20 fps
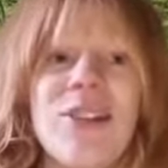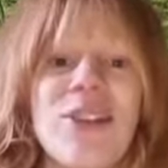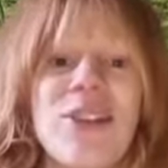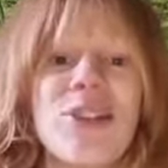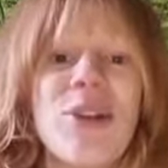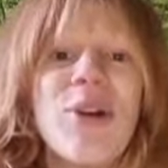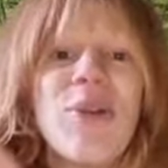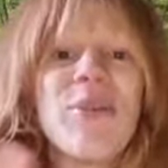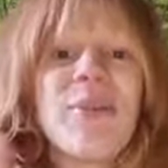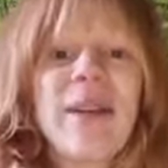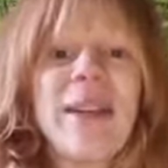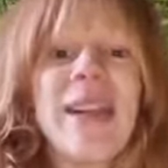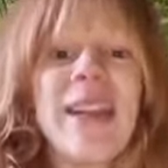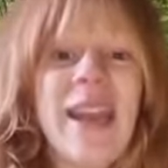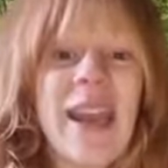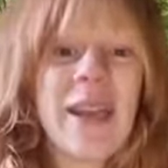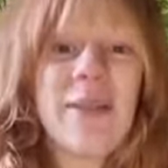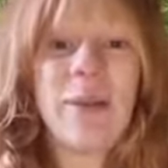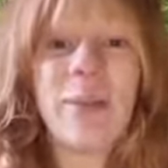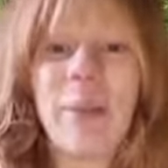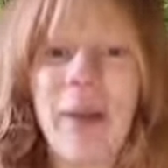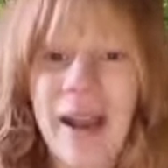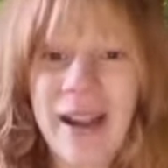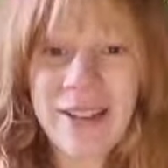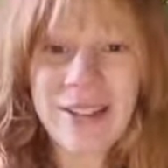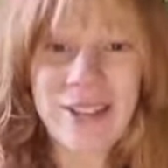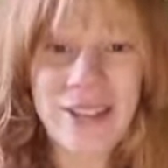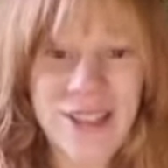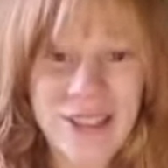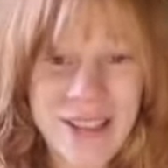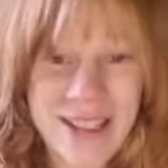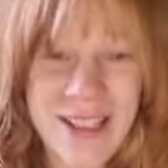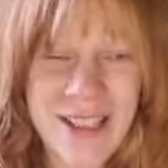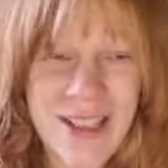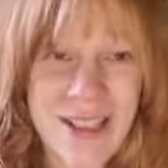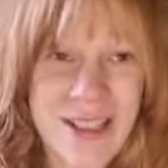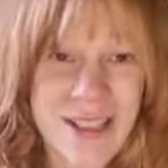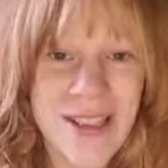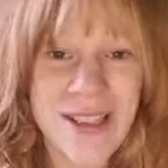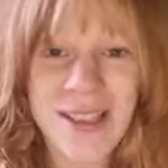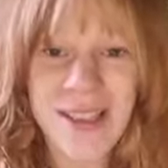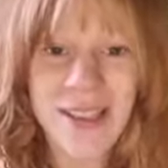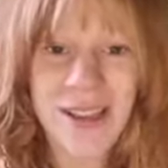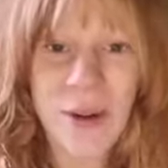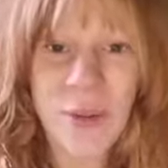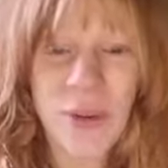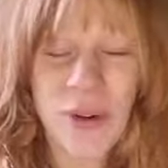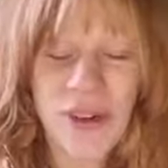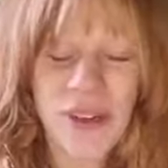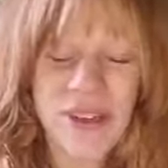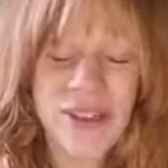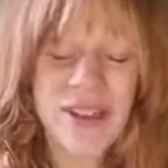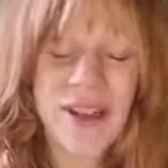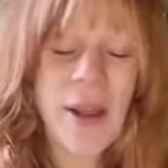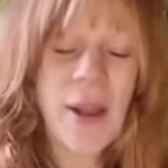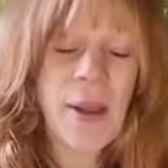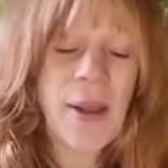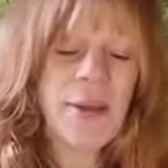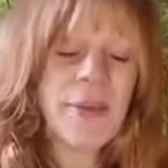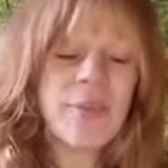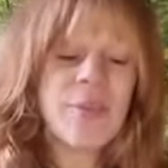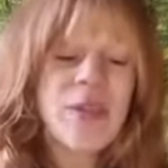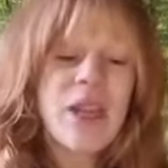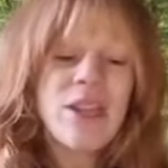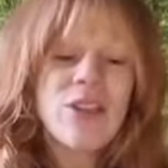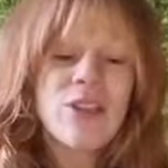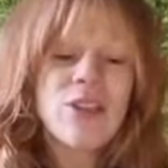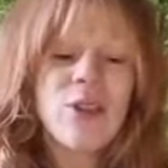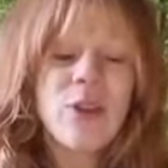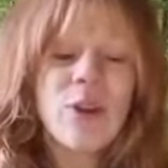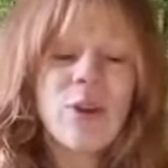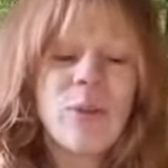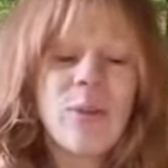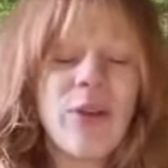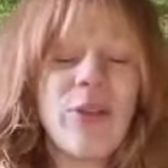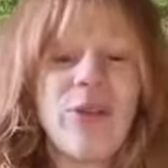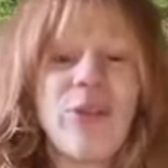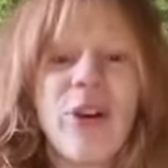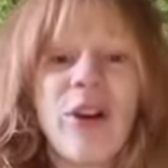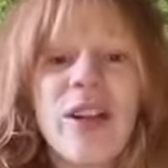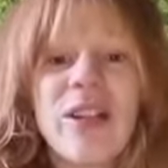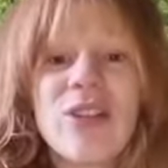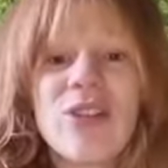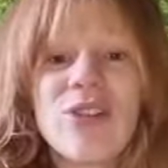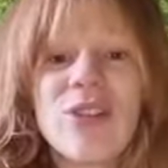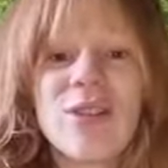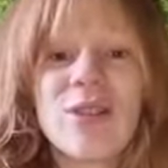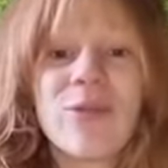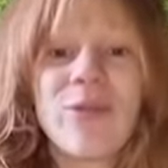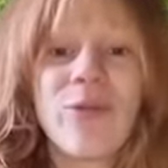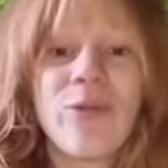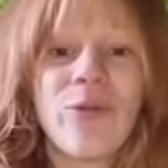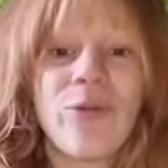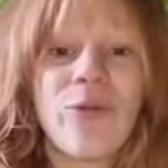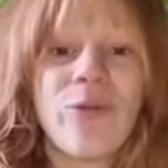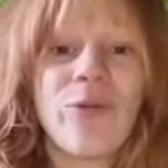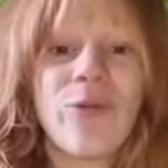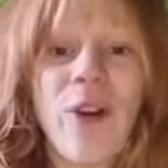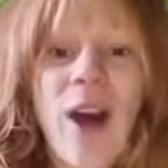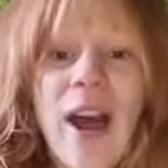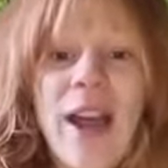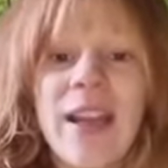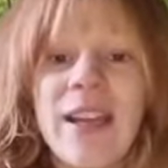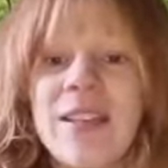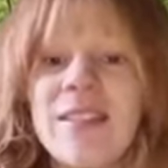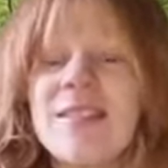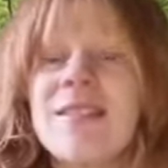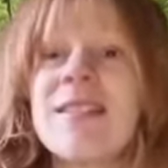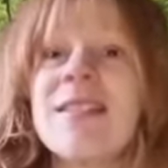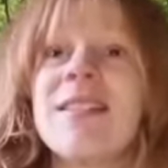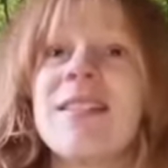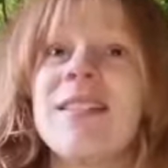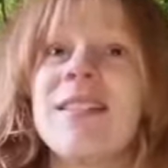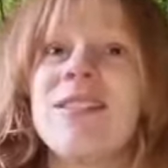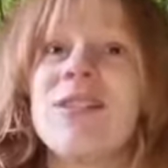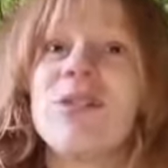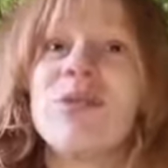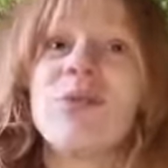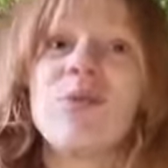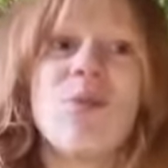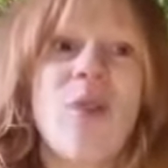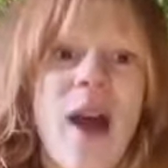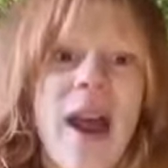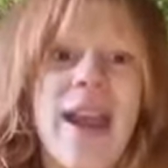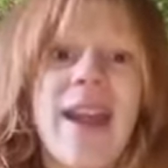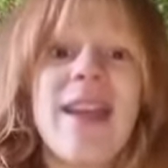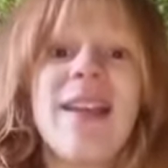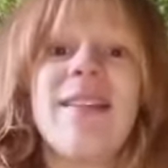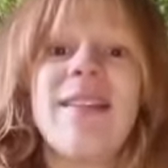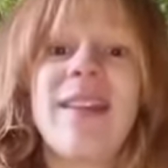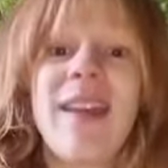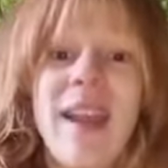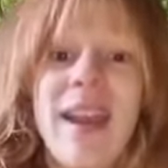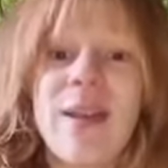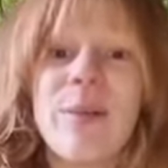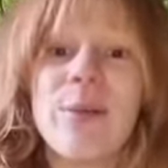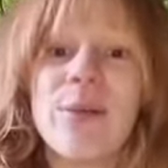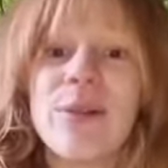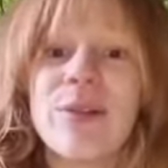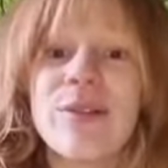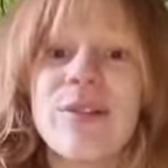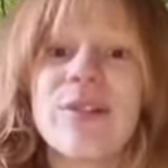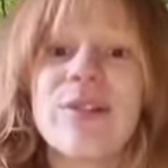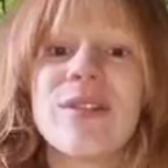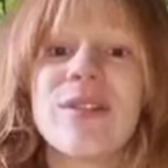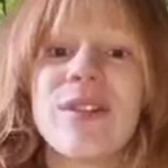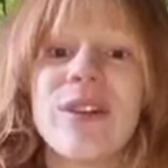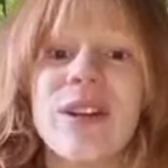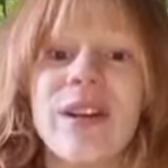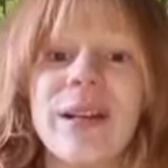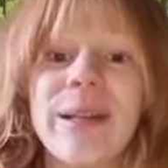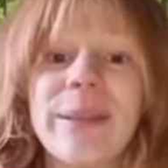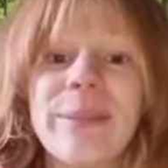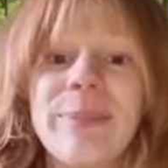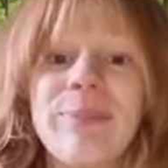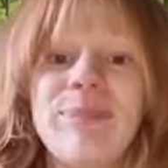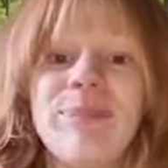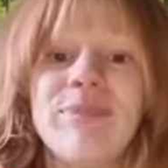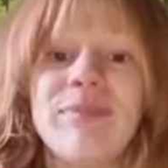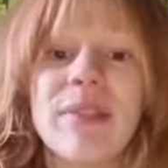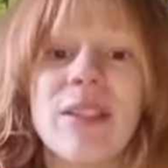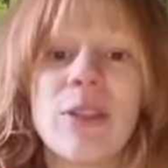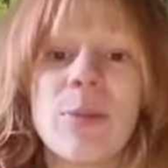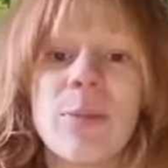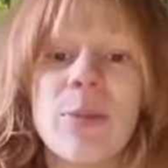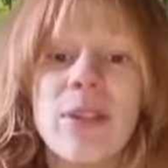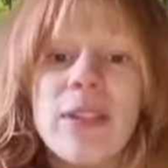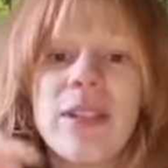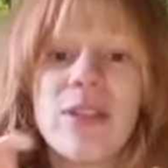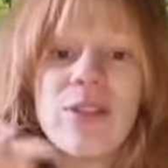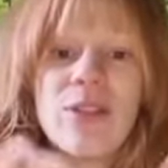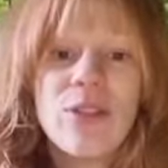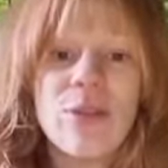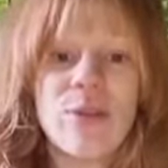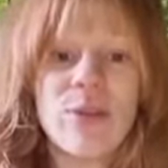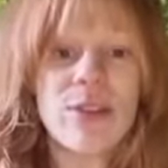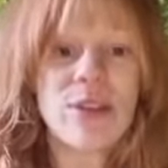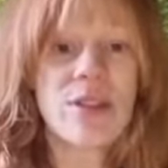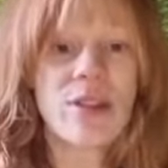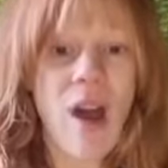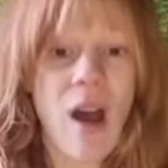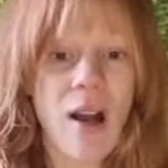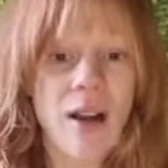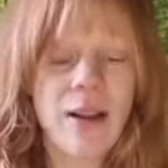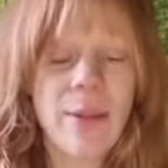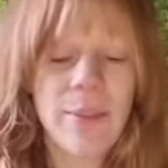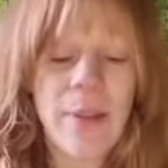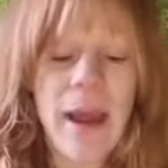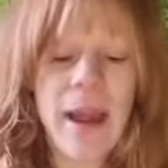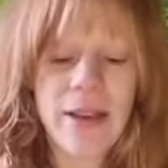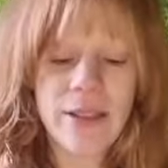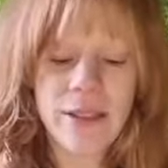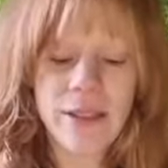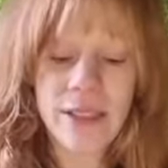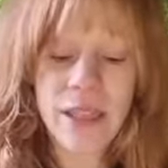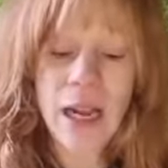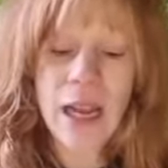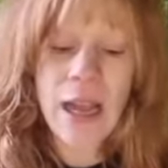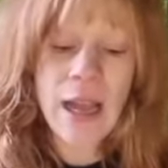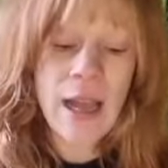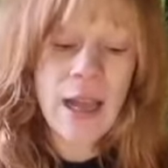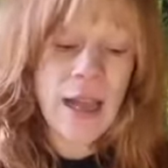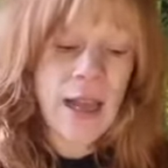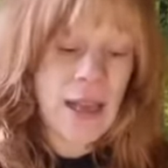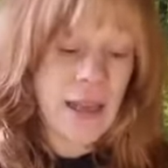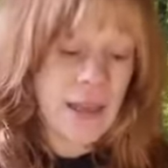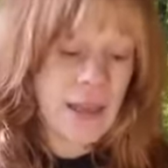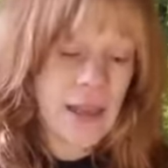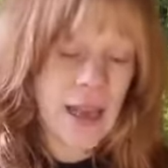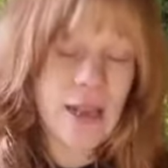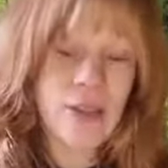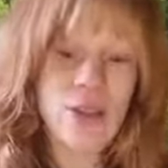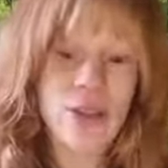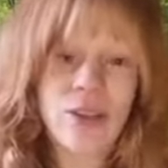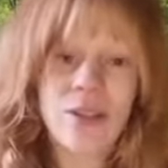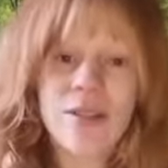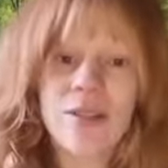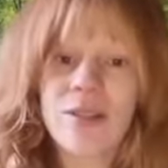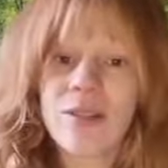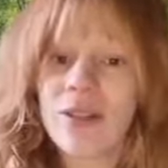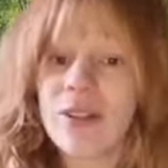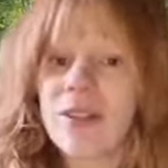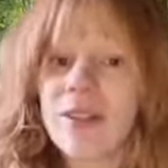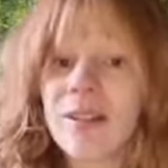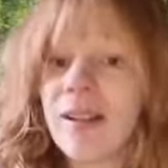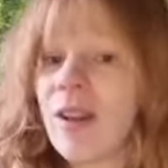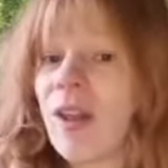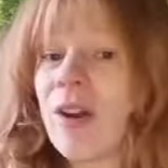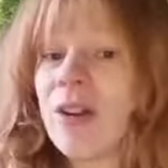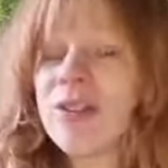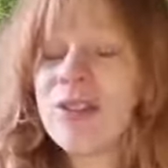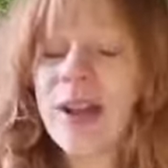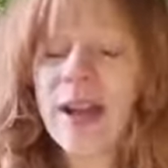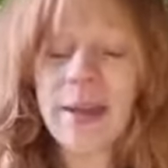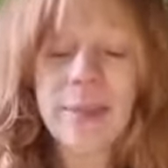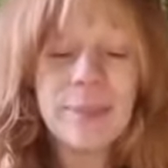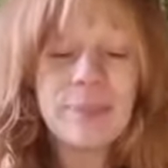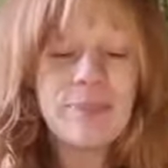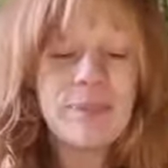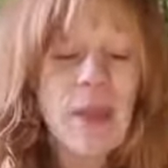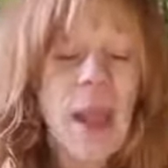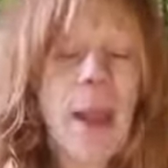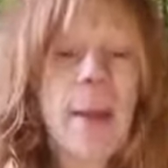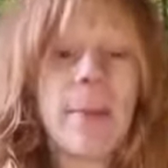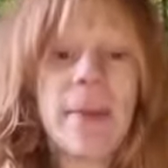there's so many cable patterns in this knitting world. So before I just find the right cables to put into a sock pattern, yeah, it just took a long time.